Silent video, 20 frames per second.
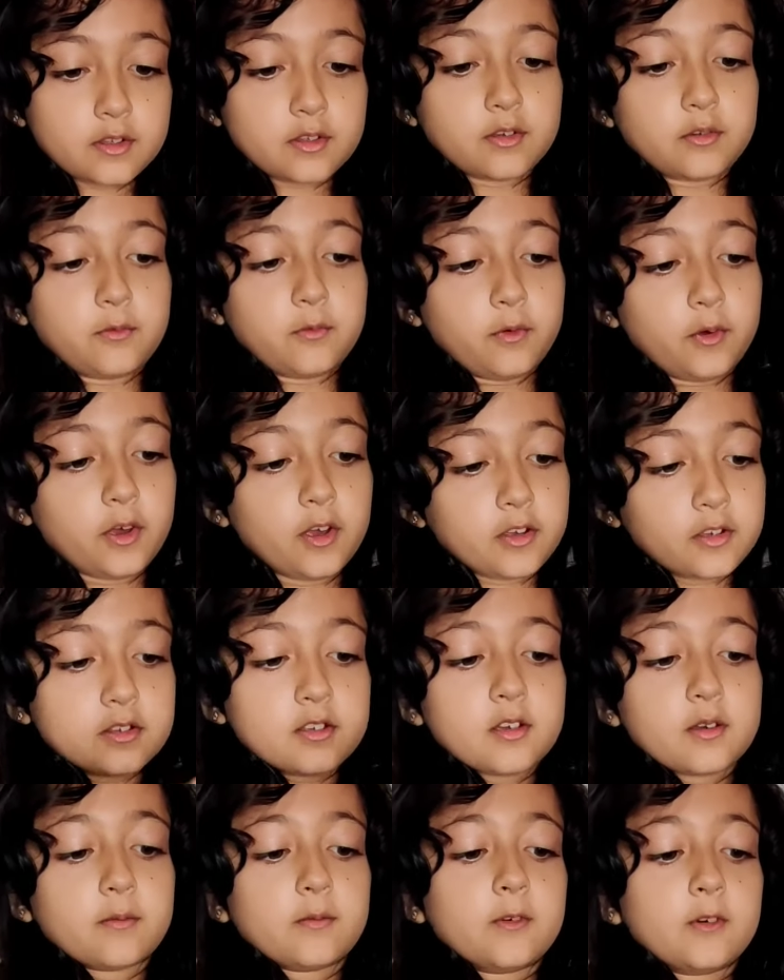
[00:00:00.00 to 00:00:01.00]
So first
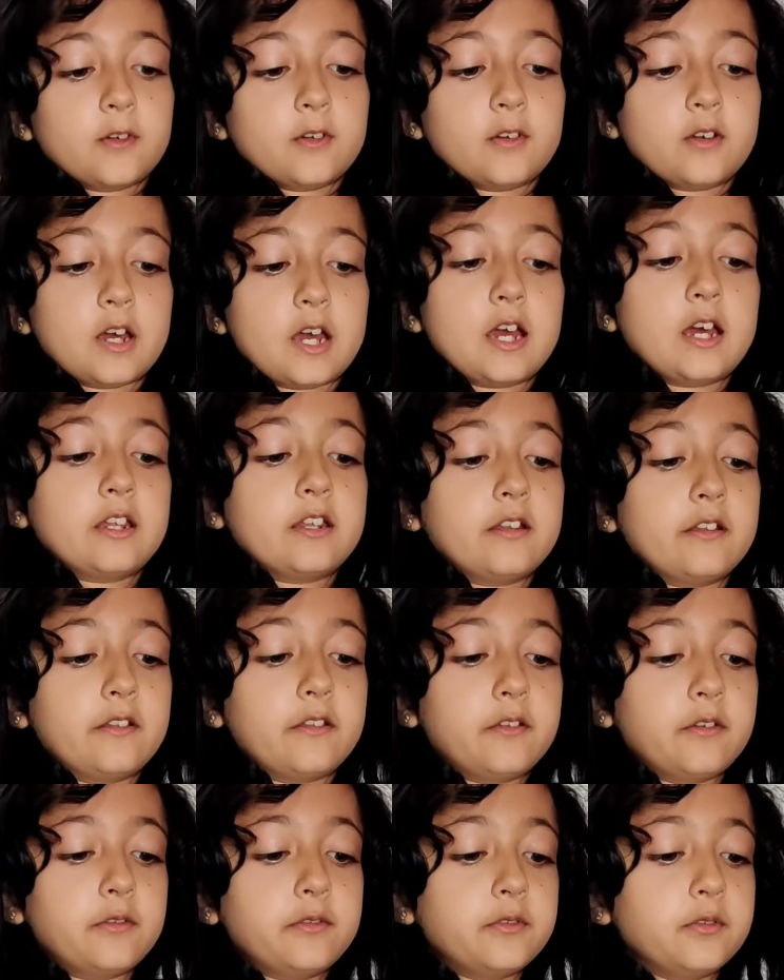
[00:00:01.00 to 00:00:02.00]
I'm going to add a
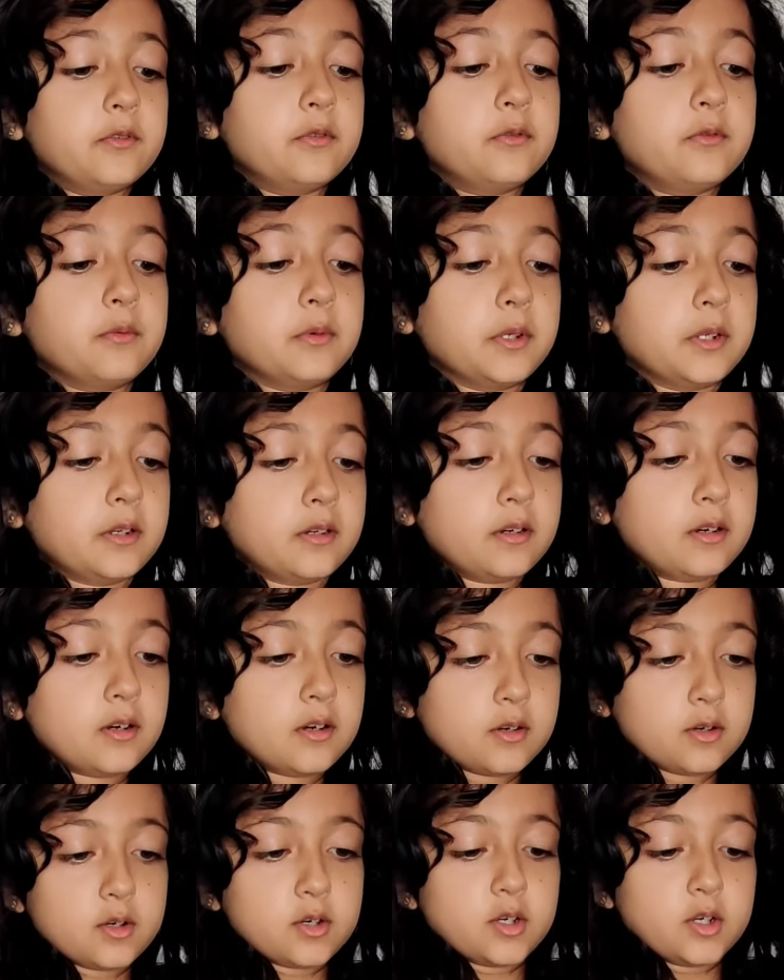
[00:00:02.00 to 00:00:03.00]
little
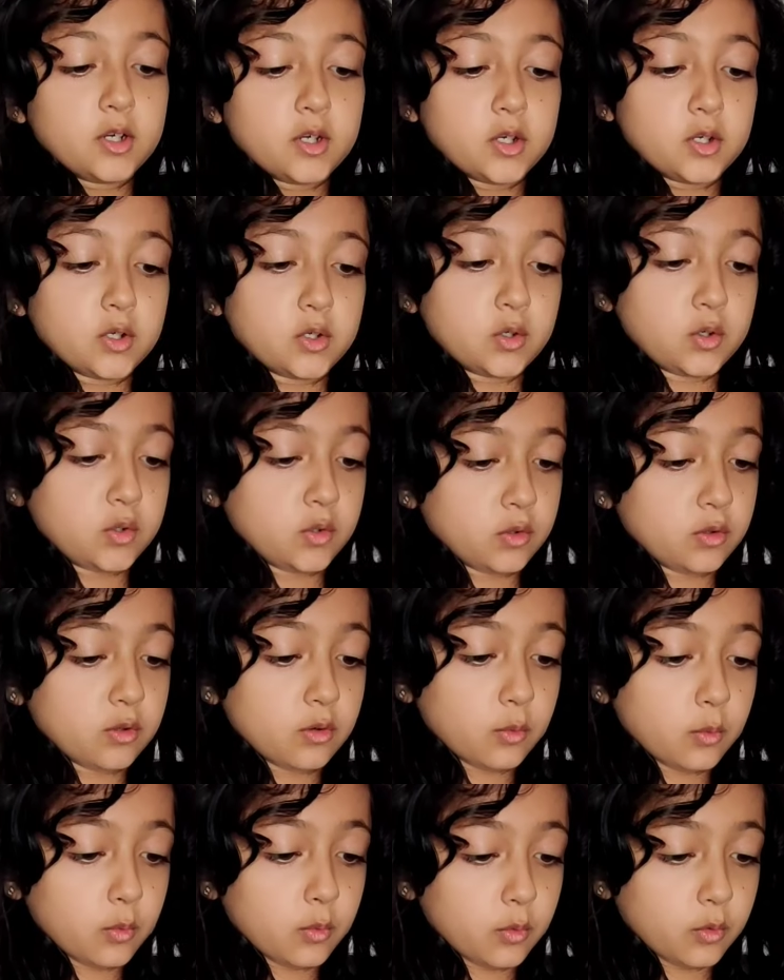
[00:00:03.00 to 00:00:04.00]
vinegar into
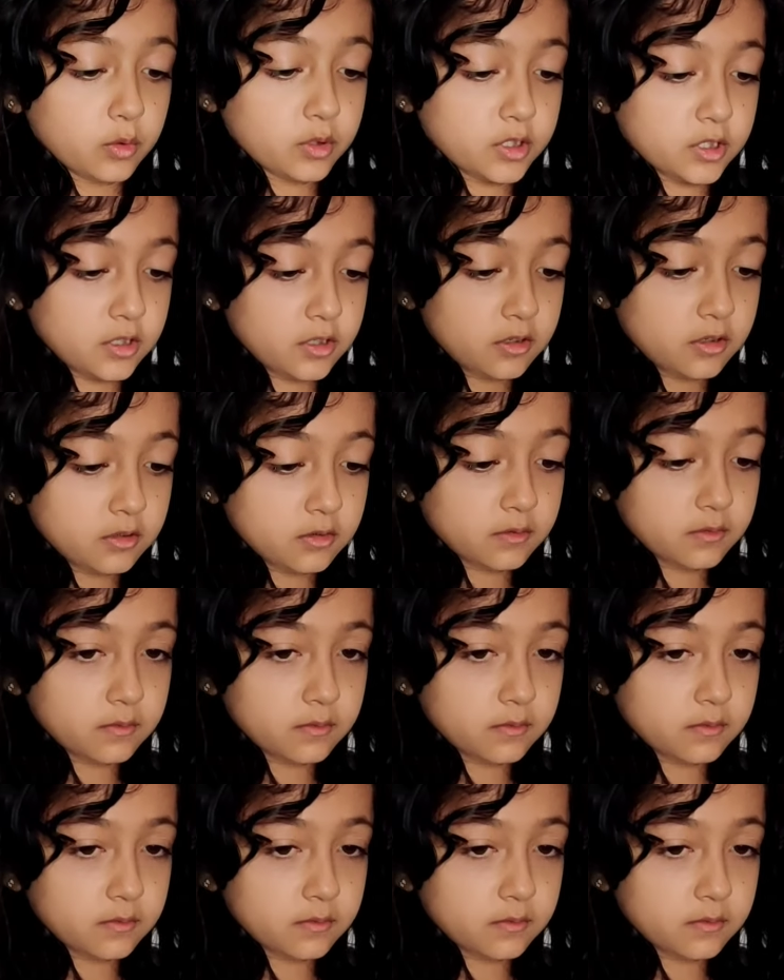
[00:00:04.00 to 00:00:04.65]
the water.